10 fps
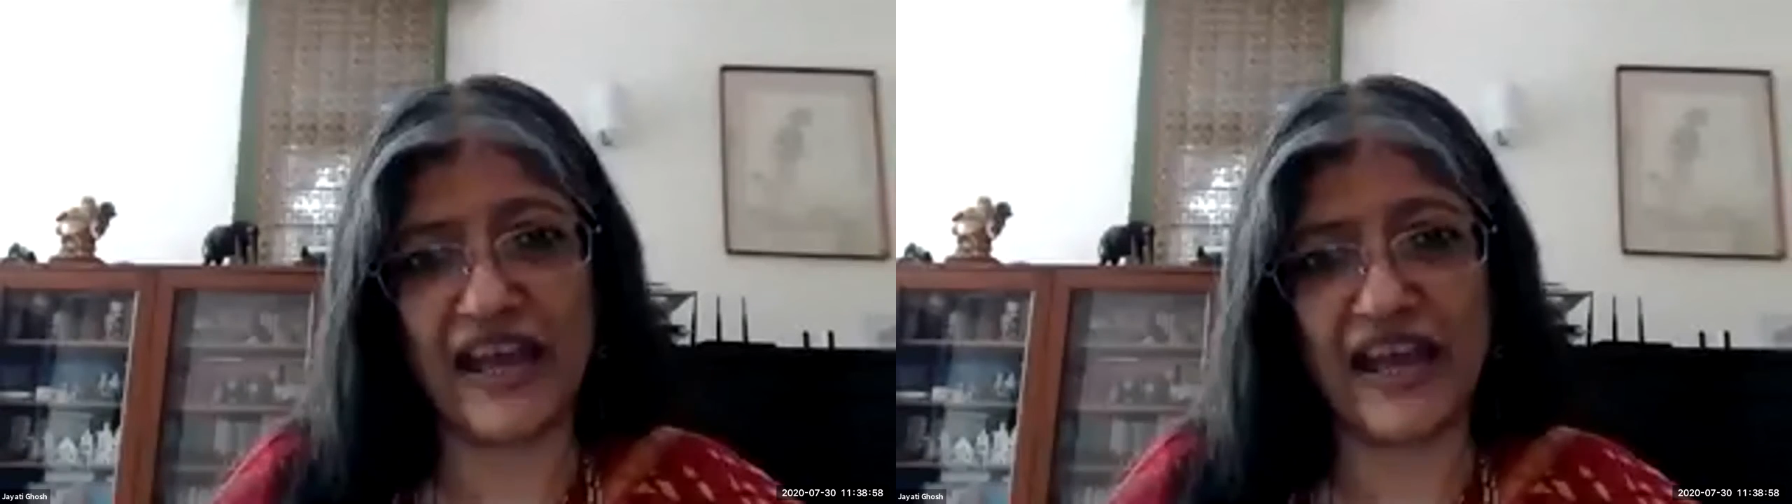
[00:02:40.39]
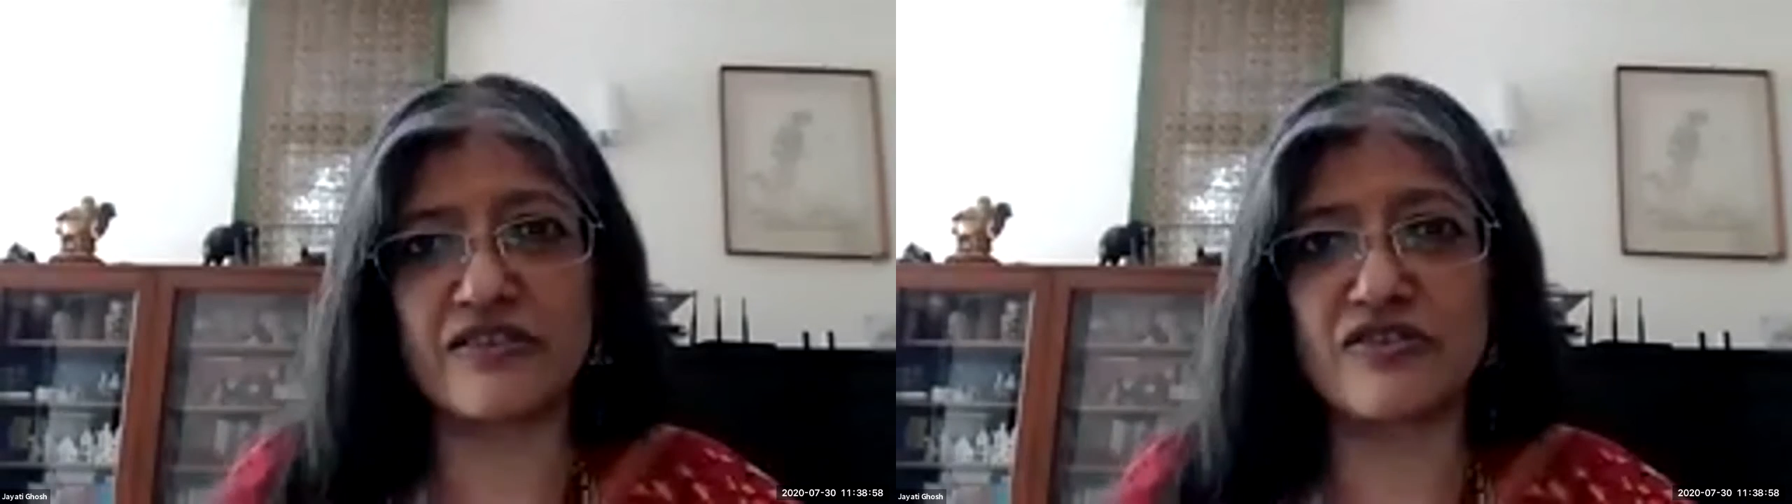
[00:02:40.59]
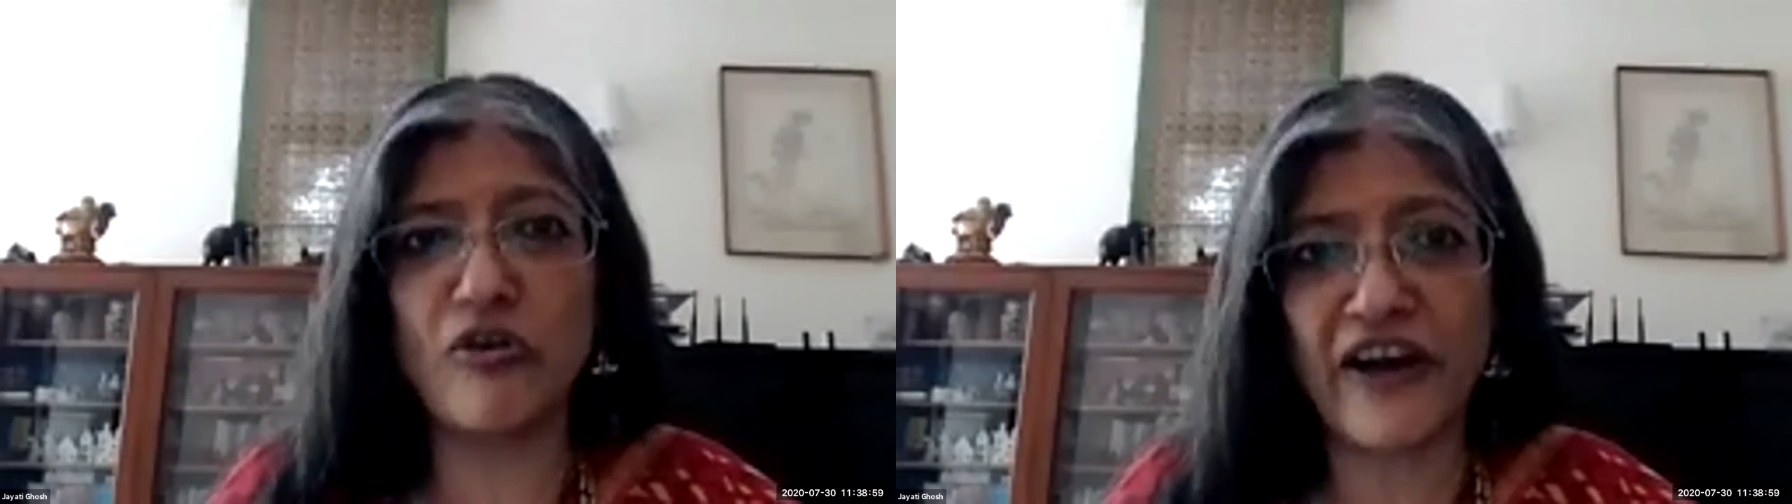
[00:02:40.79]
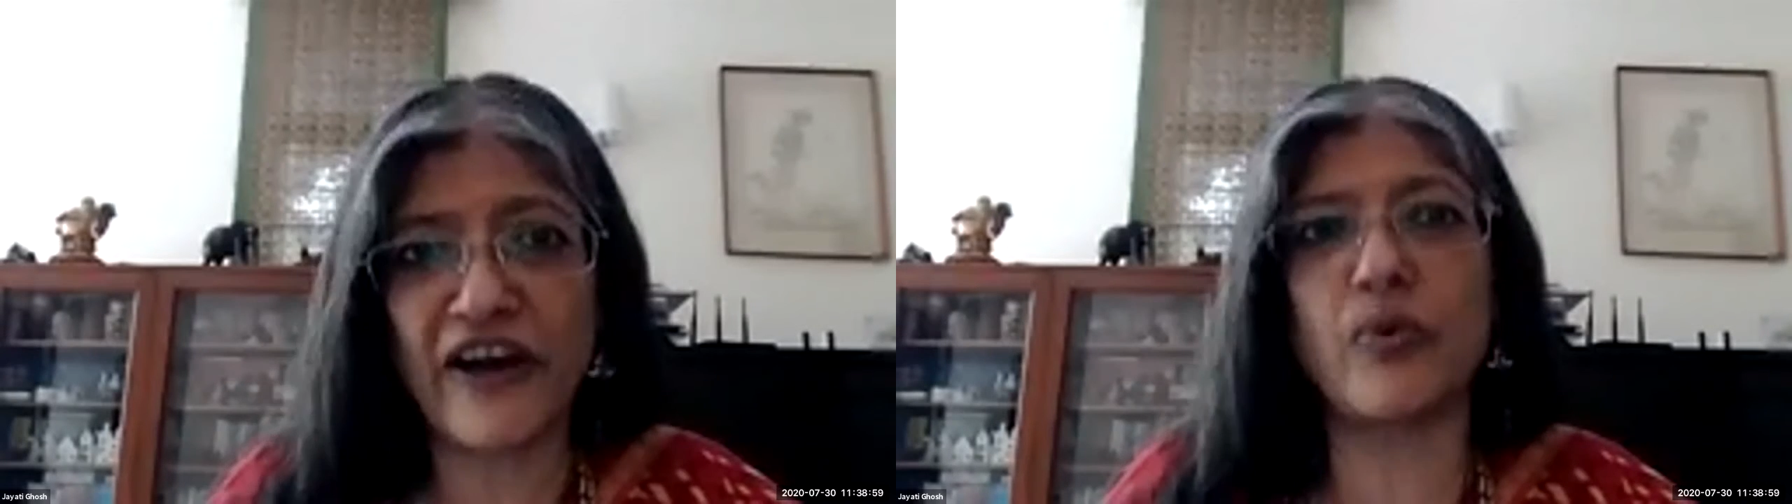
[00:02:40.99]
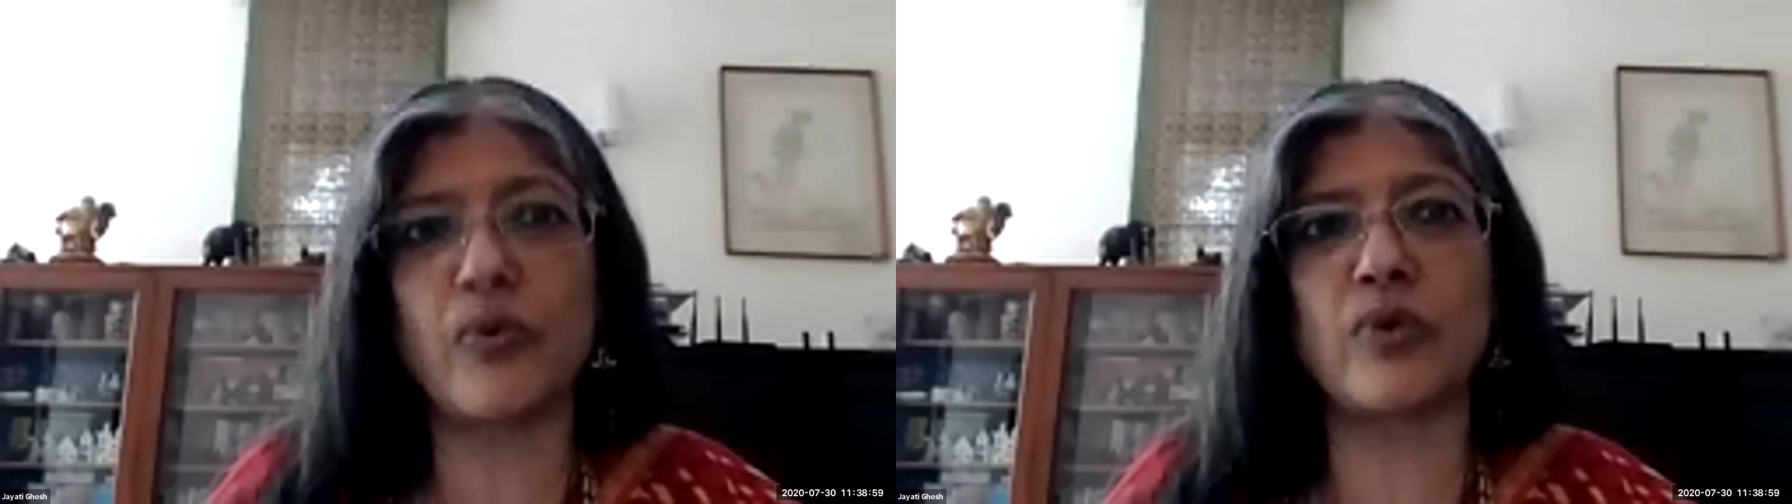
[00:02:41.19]
And
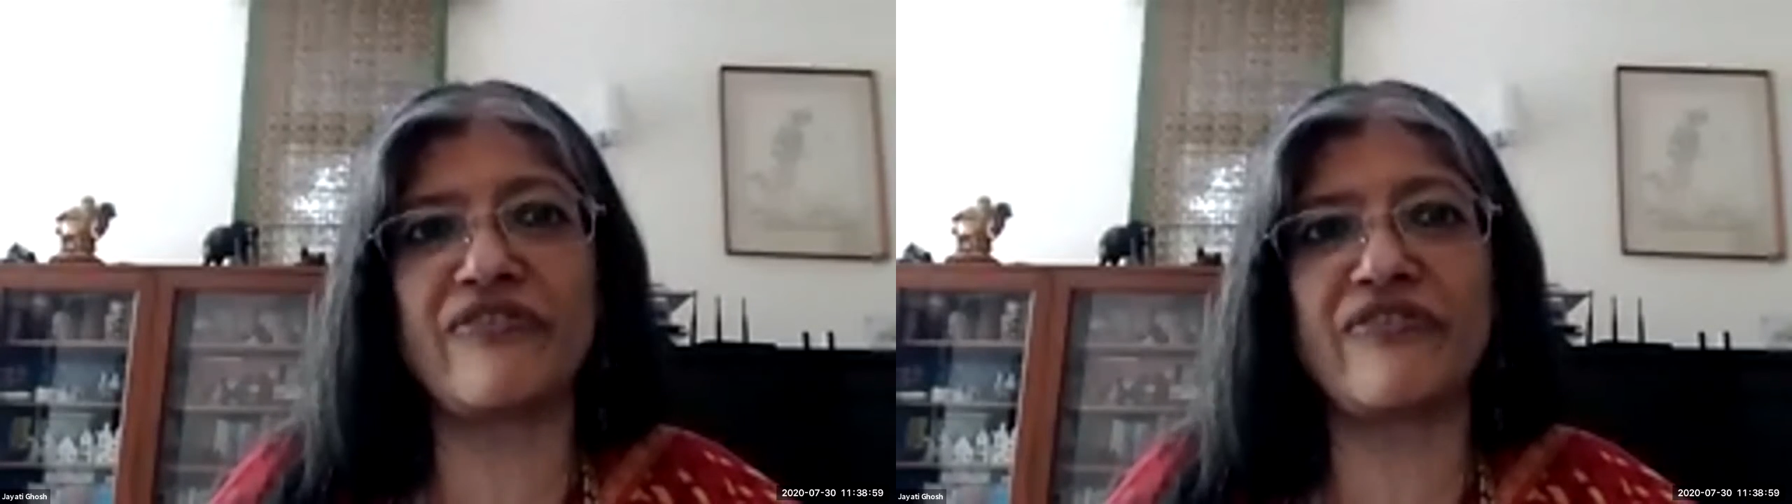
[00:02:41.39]
so far,